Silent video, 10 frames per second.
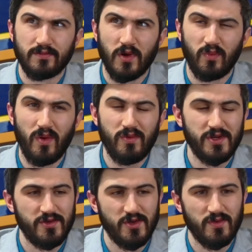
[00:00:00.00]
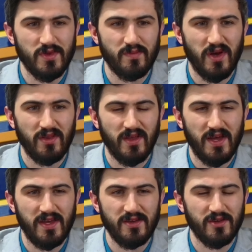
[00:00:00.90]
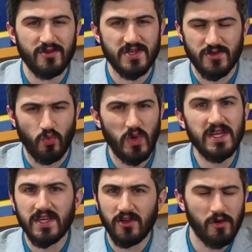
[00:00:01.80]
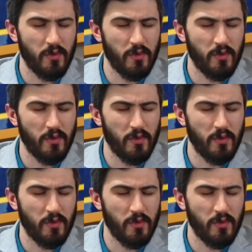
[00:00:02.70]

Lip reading: But what would you do with the Bud Light? You could use it as a weed killer,